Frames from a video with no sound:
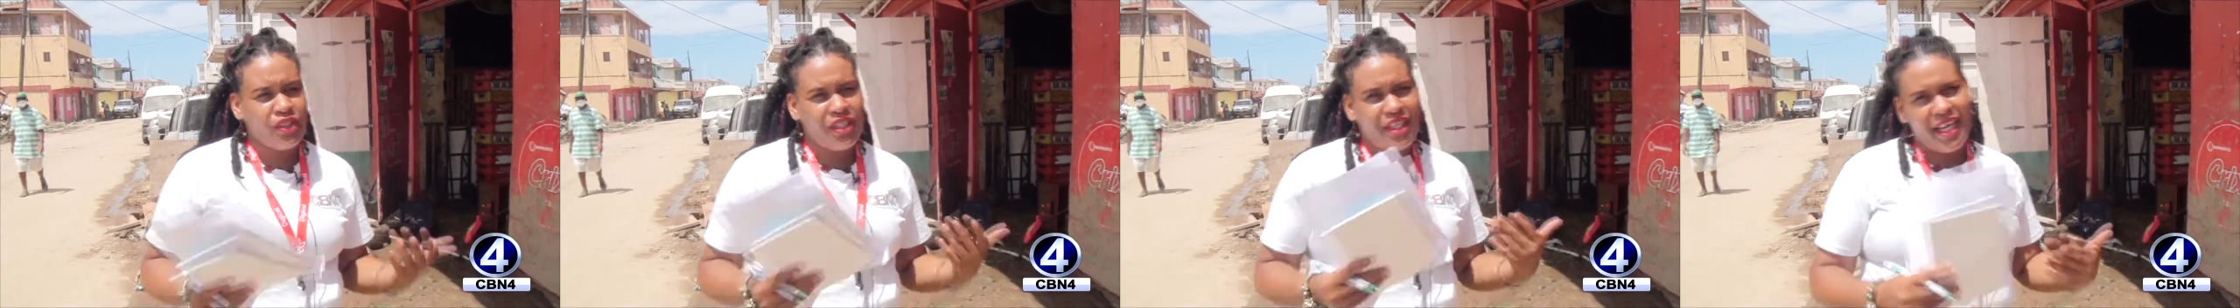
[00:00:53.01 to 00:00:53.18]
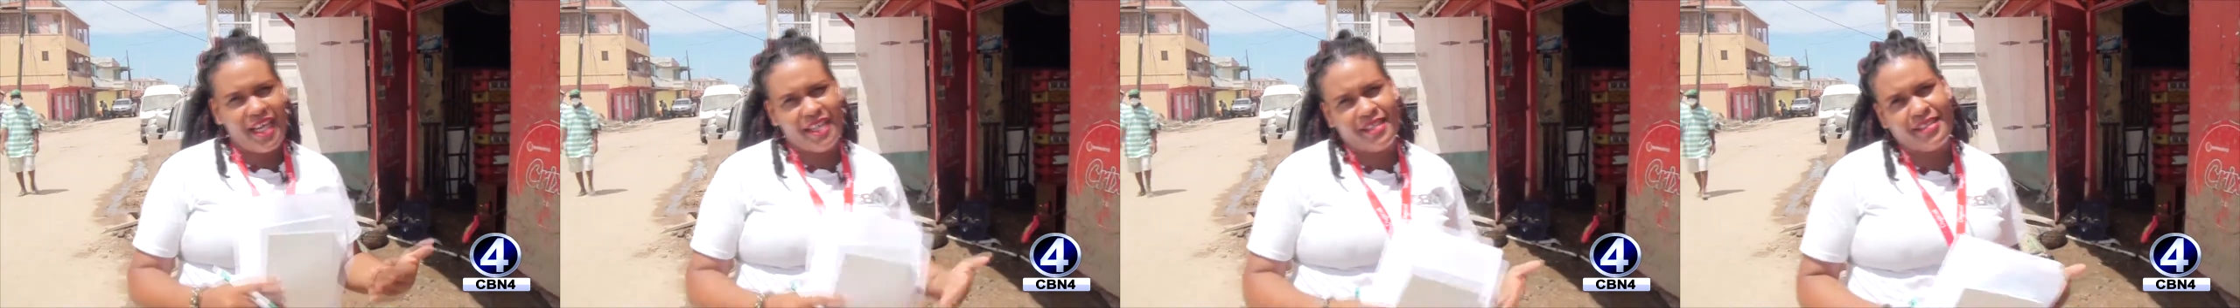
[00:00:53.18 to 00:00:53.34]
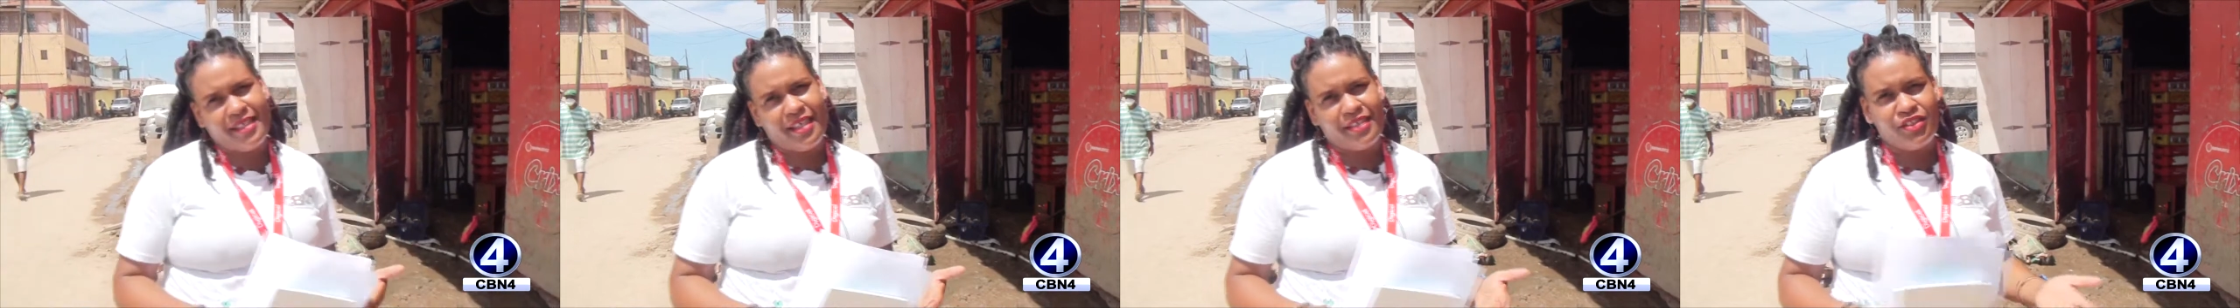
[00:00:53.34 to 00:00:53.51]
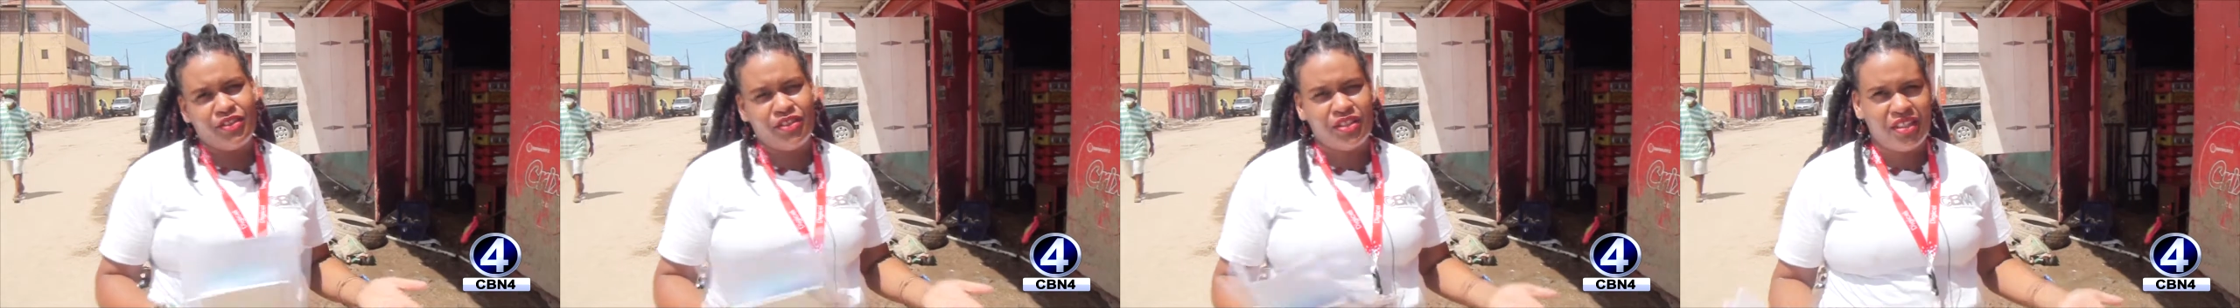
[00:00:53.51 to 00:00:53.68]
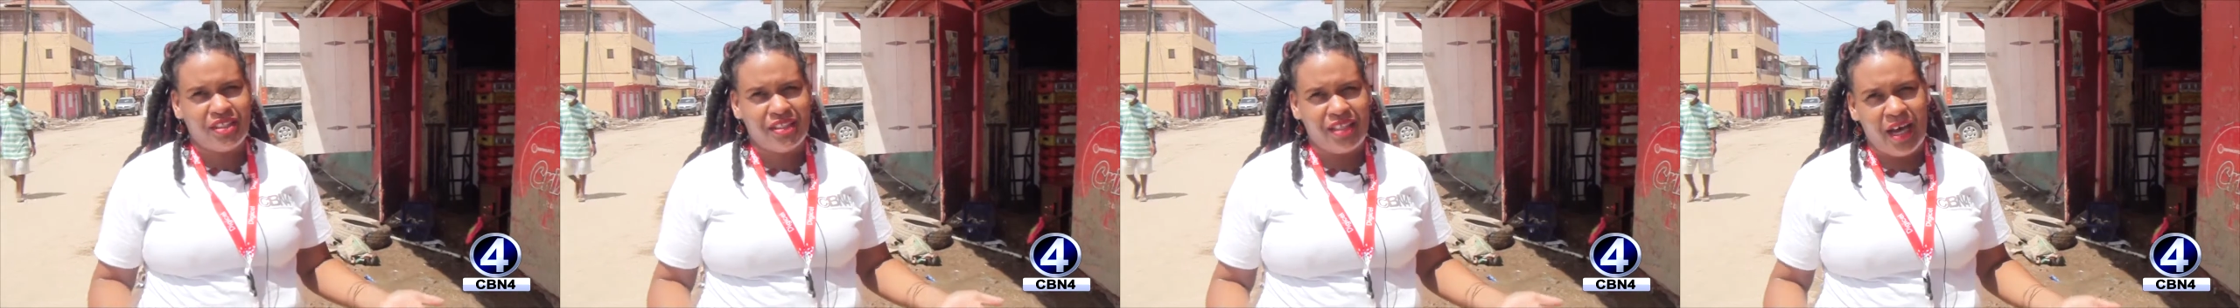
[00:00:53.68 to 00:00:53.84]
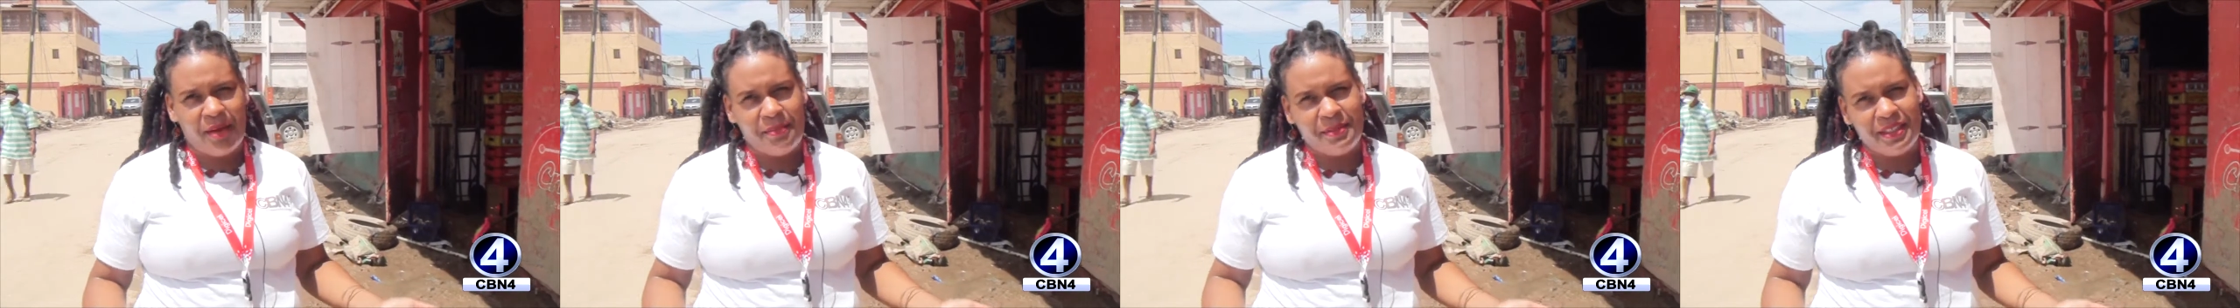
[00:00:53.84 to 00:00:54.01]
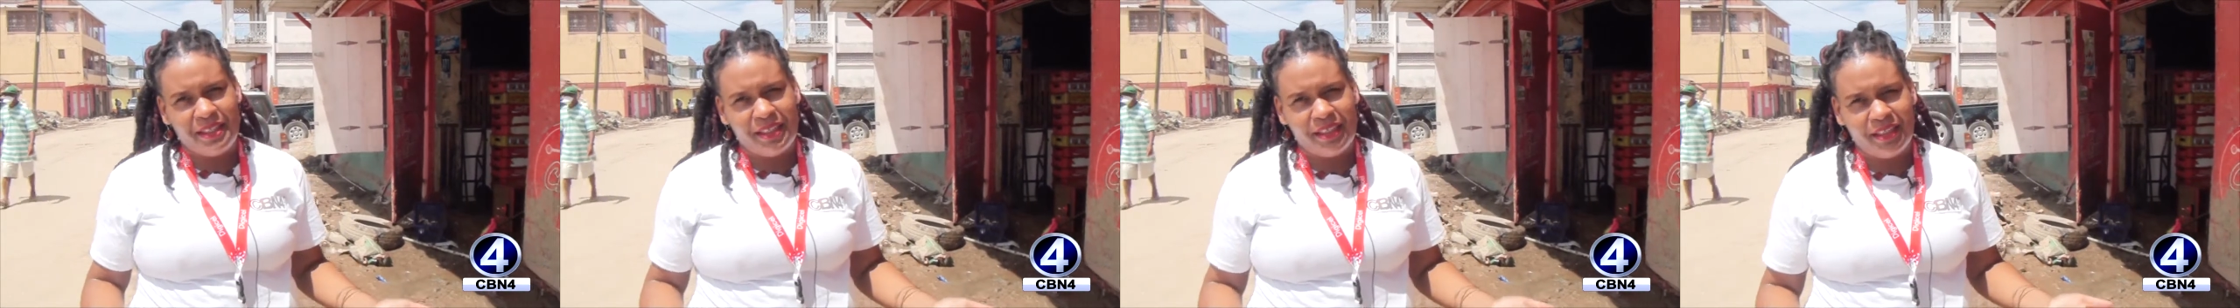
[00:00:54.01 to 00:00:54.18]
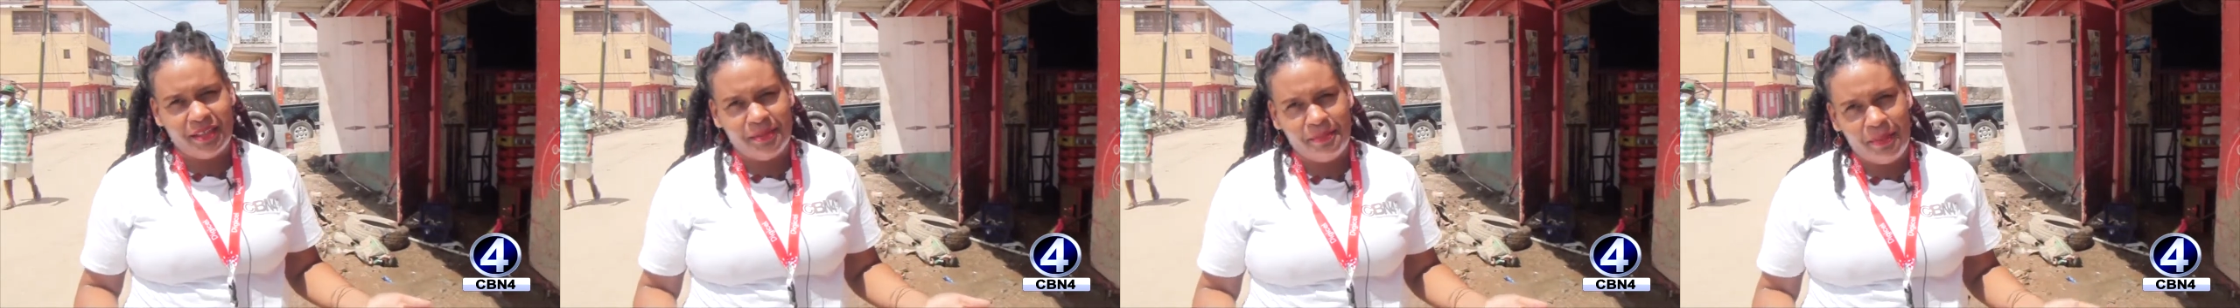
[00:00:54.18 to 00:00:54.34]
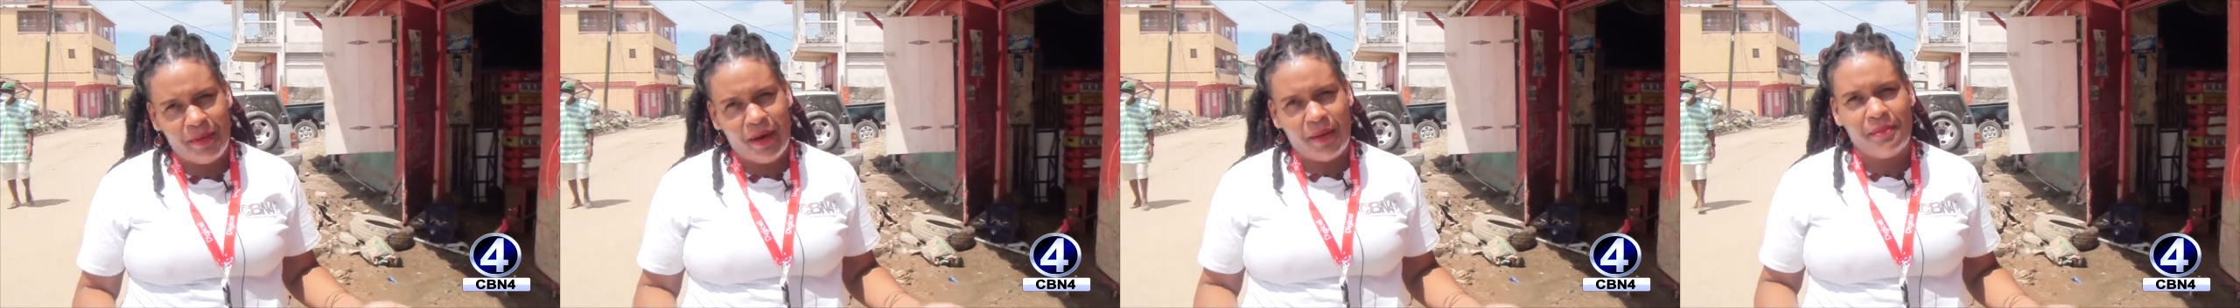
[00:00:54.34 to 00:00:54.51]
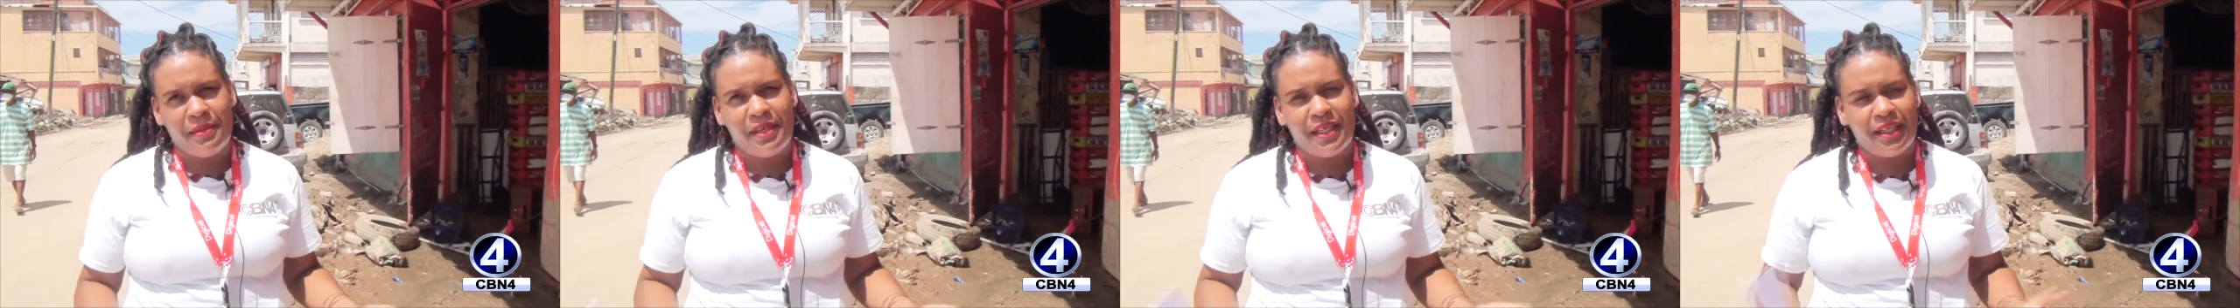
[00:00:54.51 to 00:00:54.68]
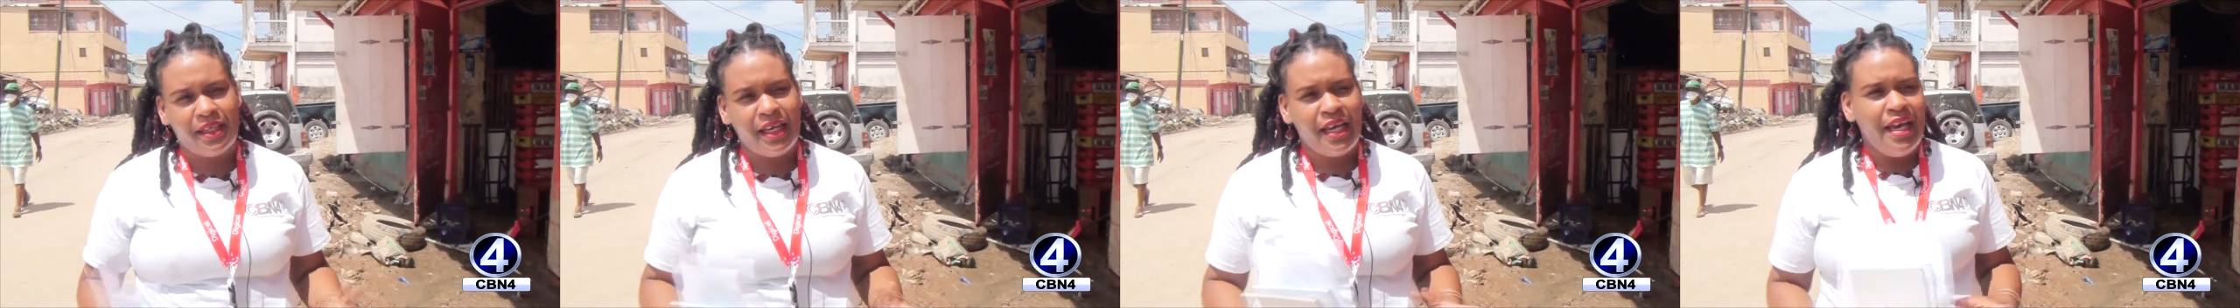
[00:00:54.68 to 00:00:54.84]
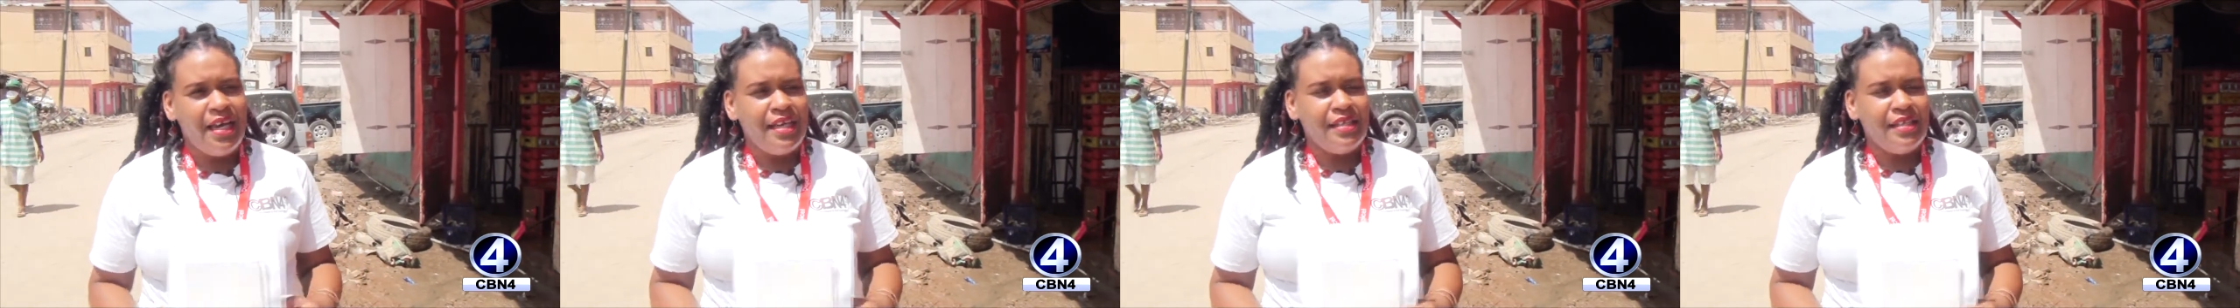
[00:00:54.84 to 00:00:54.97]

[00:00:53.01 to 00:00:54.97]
cater to the Dominican public.